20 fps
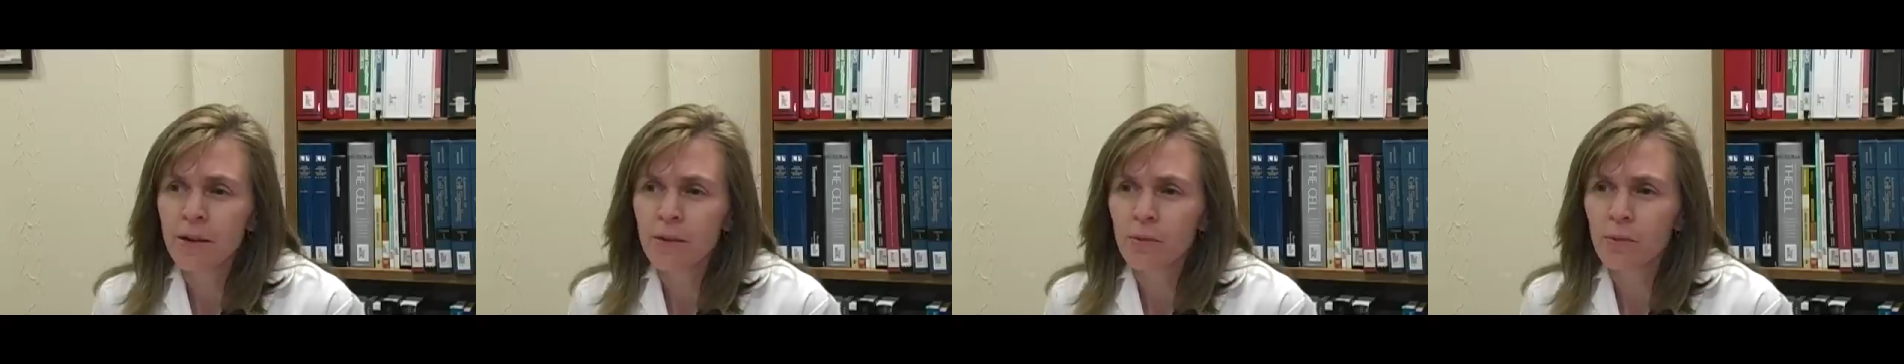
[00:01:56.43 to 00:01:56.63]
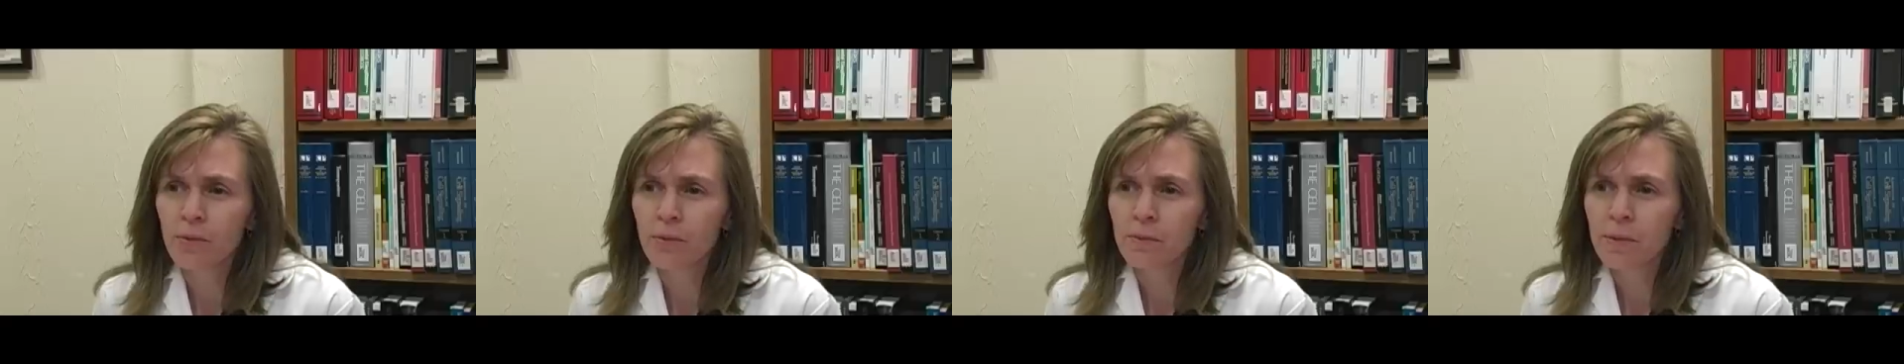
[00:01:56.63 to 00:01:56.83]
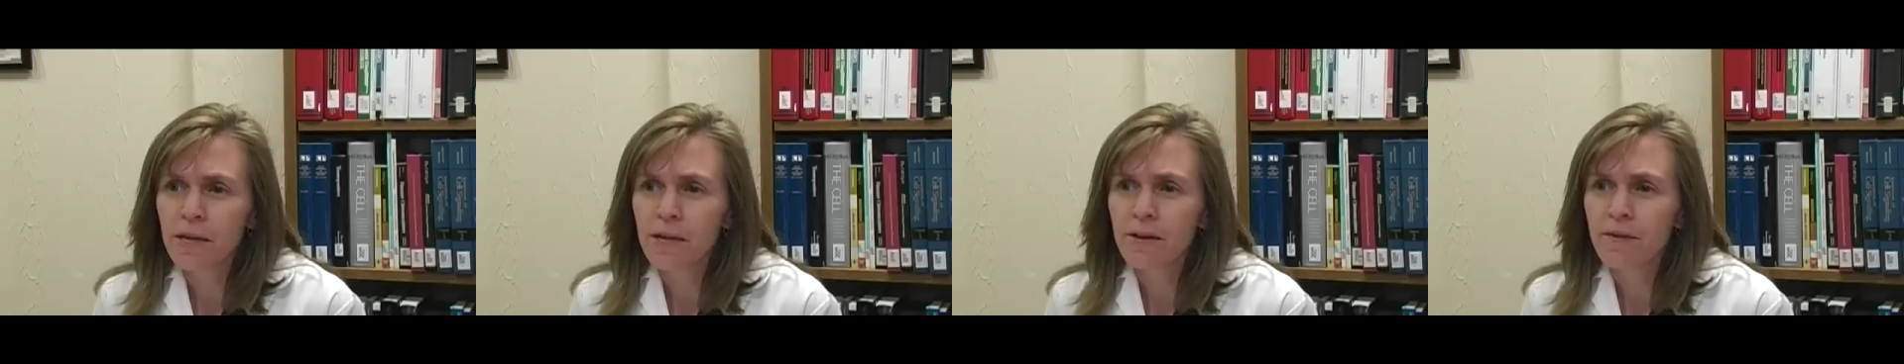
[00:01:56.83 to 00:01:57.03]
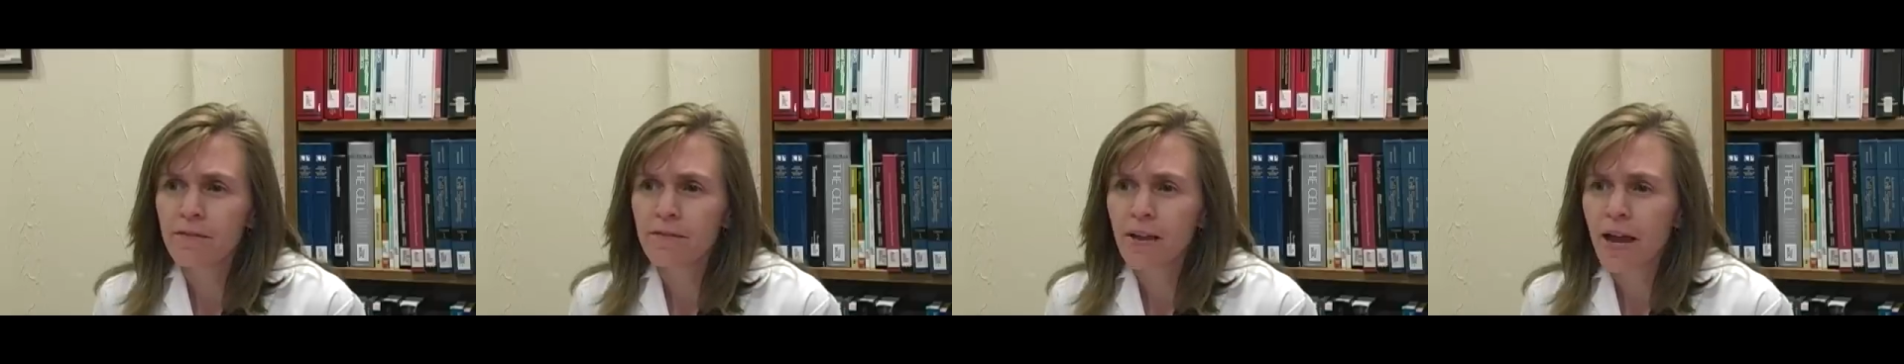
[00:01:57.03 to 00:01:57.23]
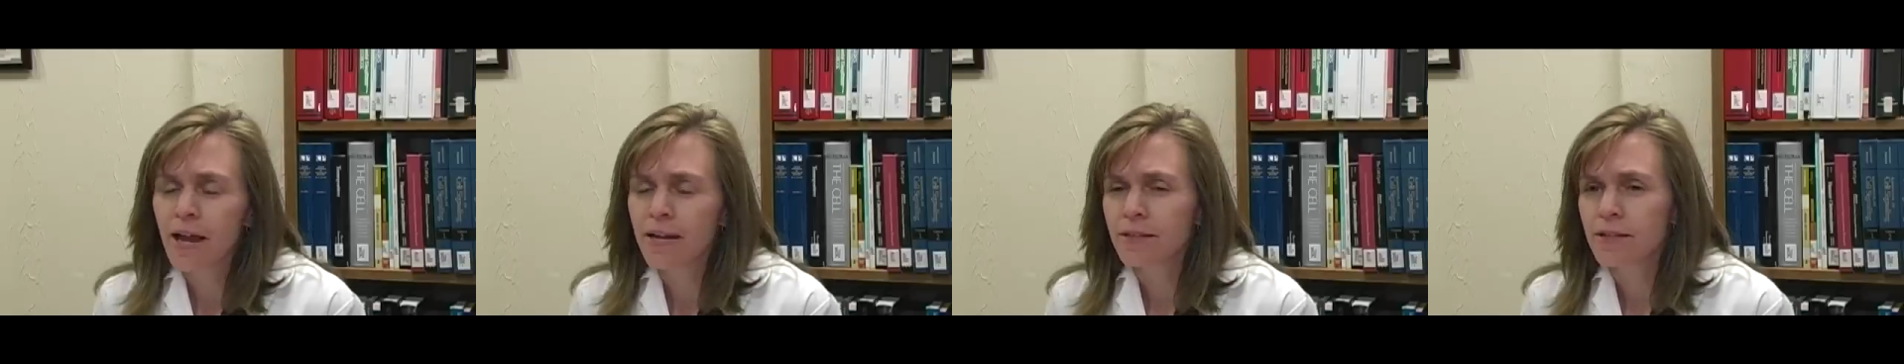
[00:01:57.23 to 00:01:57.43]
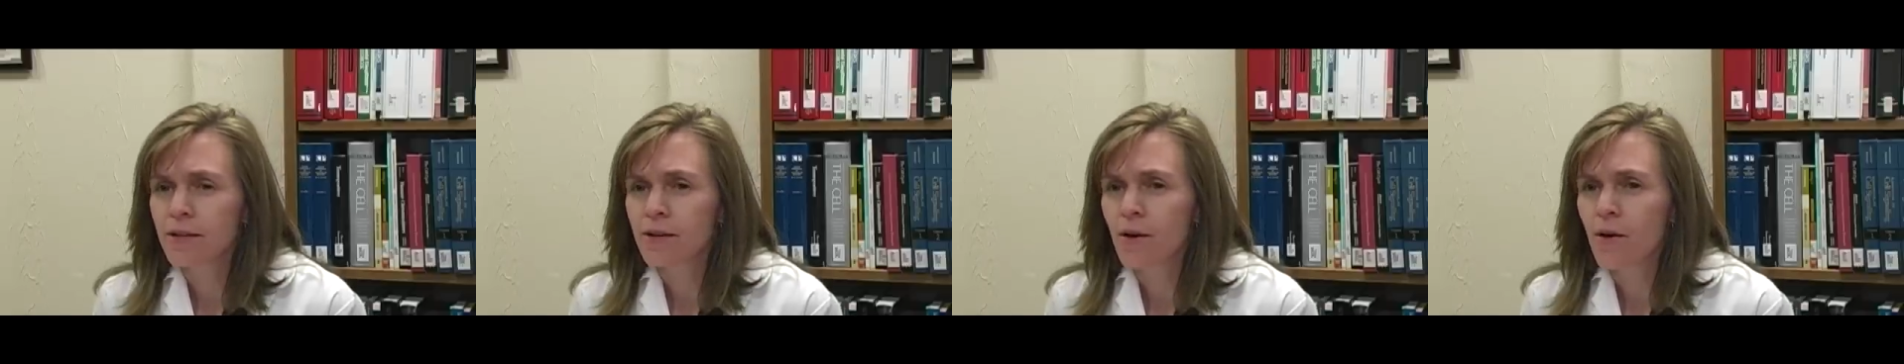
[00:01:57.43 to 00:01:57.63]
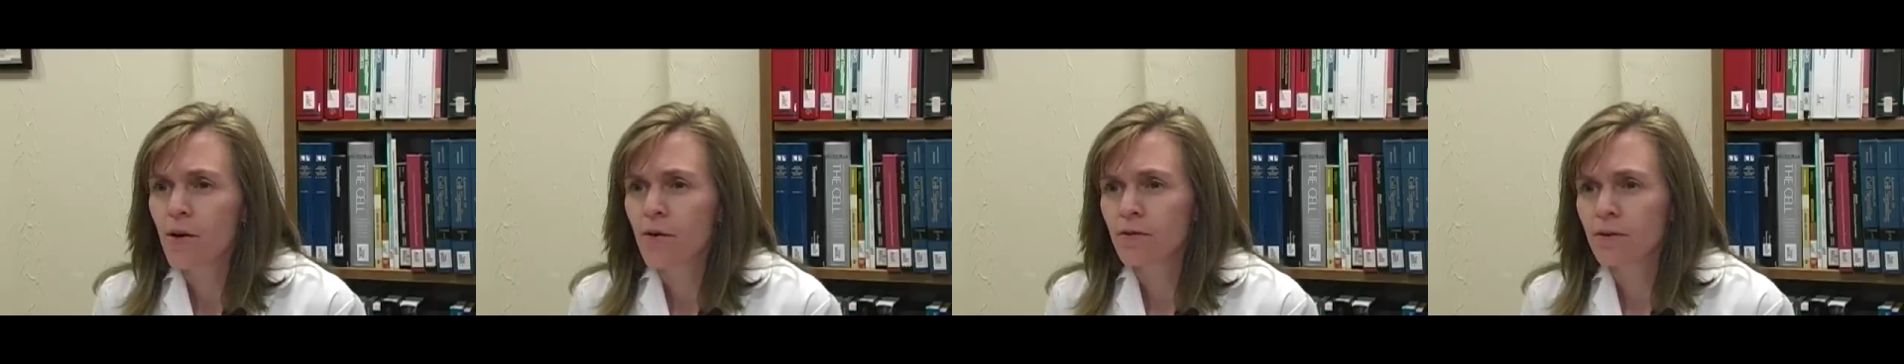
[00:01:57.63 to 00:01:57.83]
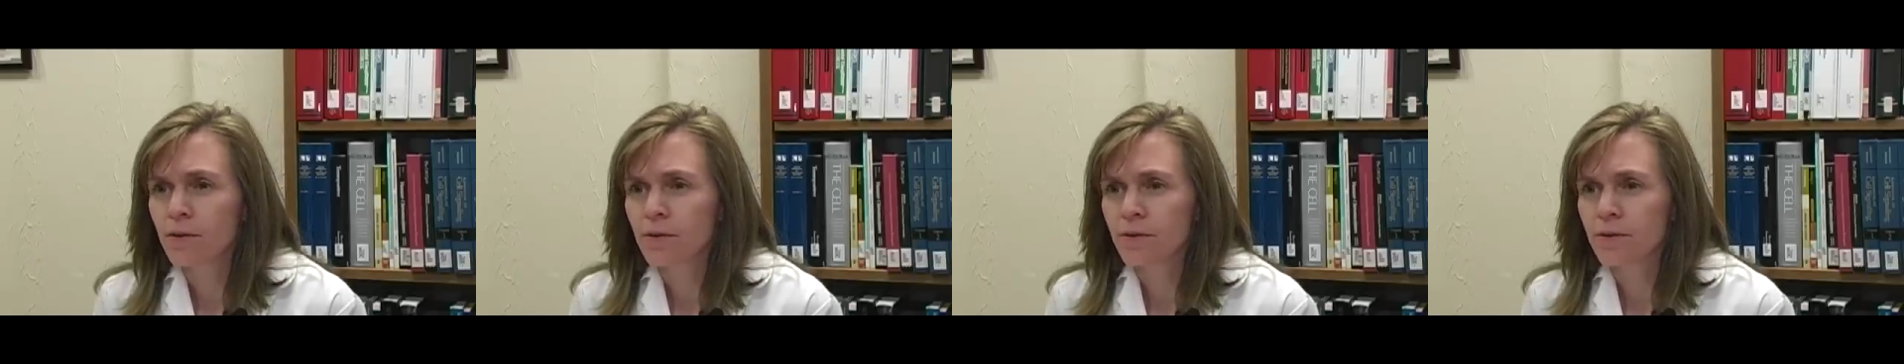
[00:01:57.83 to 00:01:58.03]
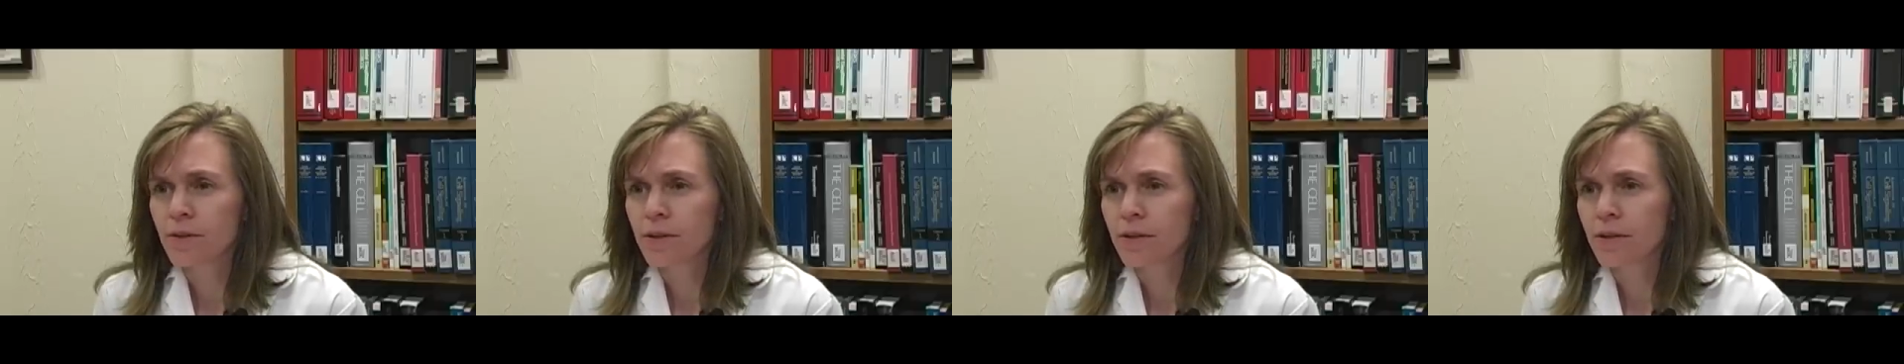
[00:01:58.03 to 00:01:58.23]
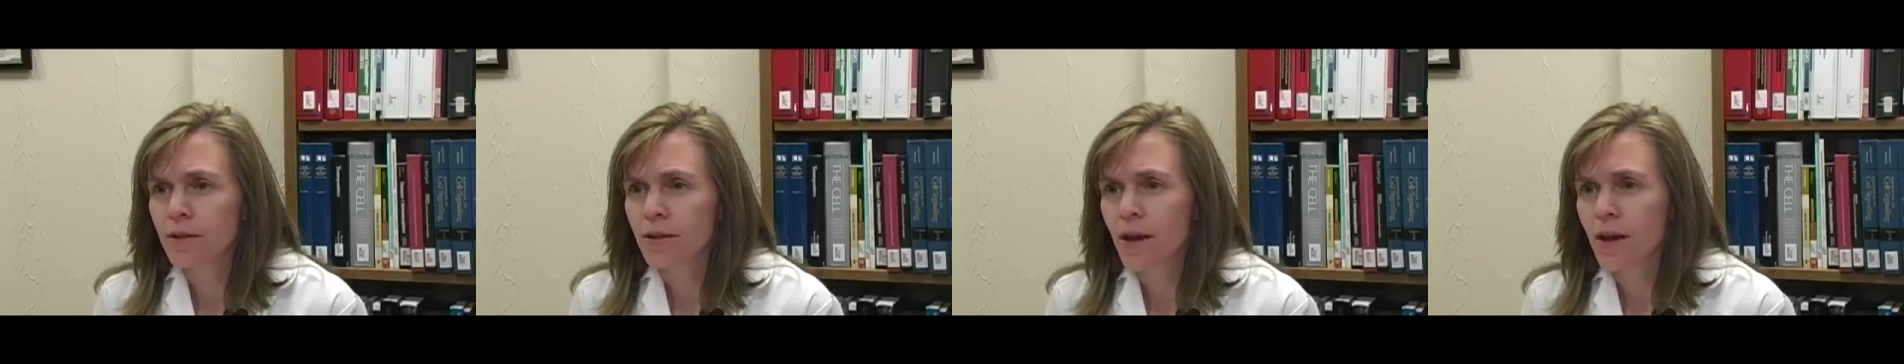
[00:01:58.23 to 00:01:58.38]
will be affected over the